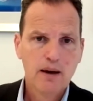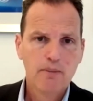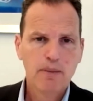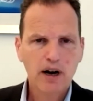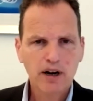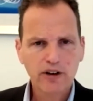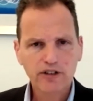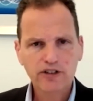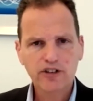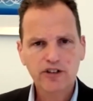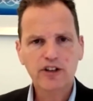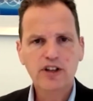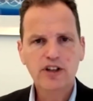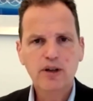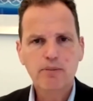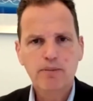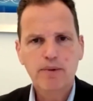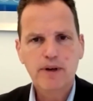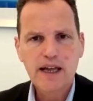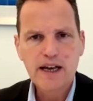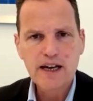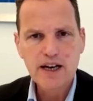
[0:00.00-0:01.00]

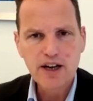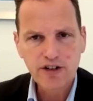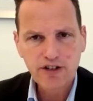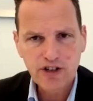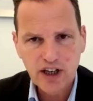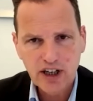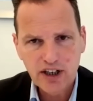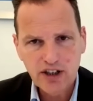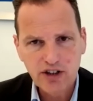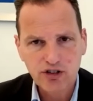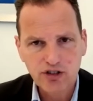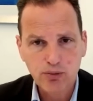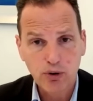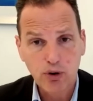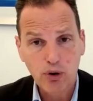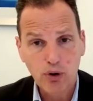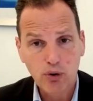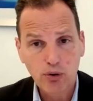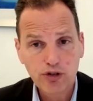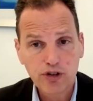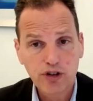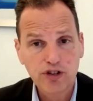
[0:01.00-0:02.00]
Baricitinib initiators were
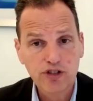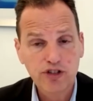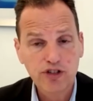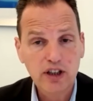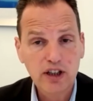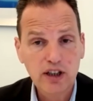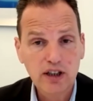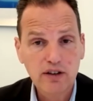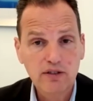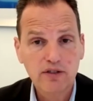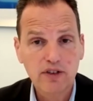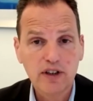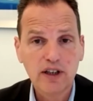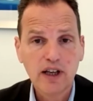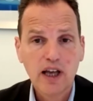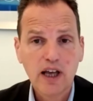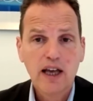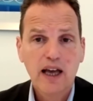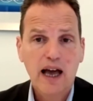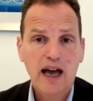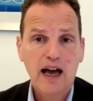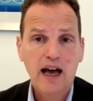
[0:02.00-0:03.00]
also achieving
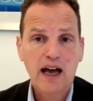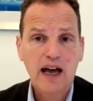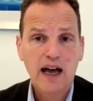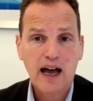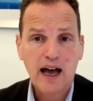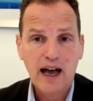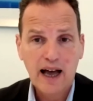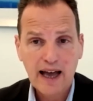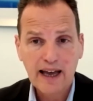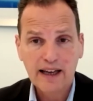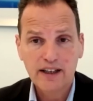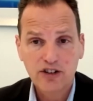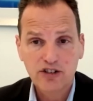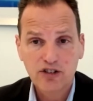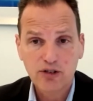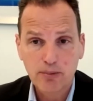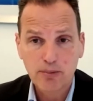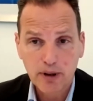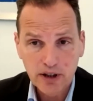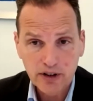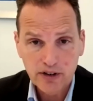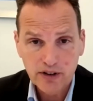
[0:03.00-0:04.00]
HAQ
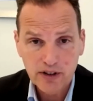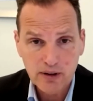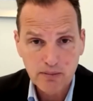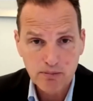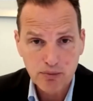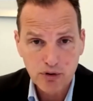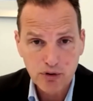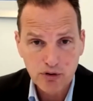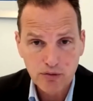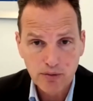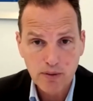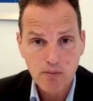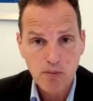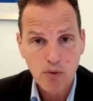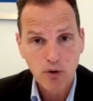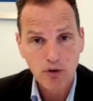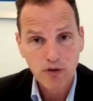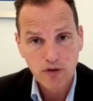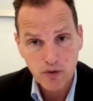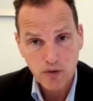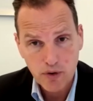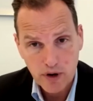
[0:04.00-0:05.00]
disability improvement
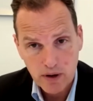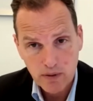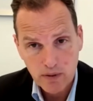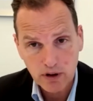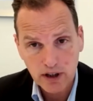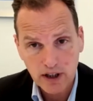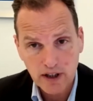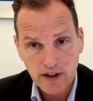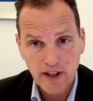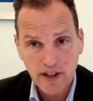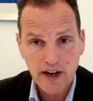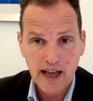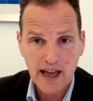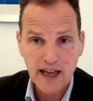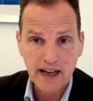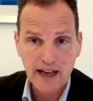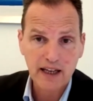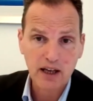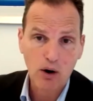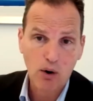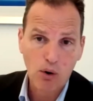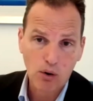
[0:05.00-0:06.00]
more frequently than
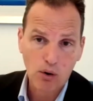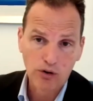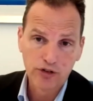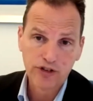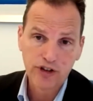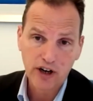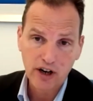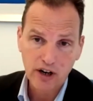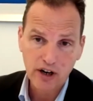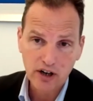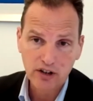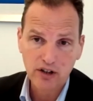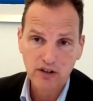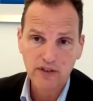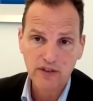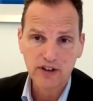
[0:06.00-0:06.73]
any alternative